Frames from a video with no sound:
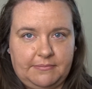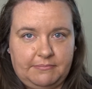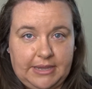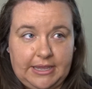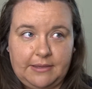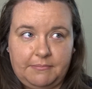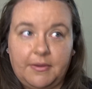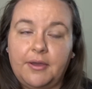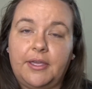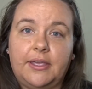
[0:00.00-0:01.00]
me and
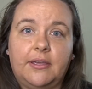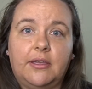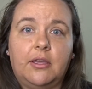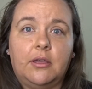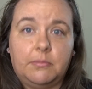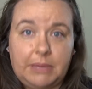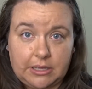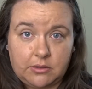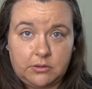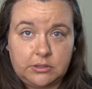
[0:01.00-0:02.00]
my
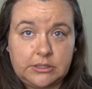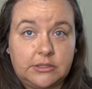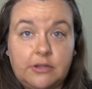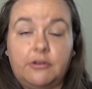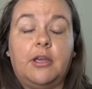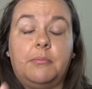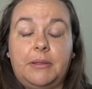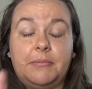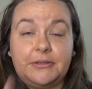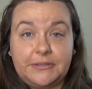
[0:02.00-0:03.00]
packles, sorry, I
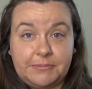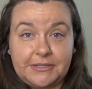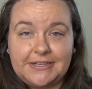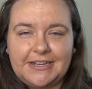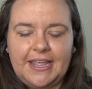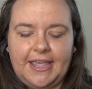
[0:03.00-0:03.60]
mean my husband,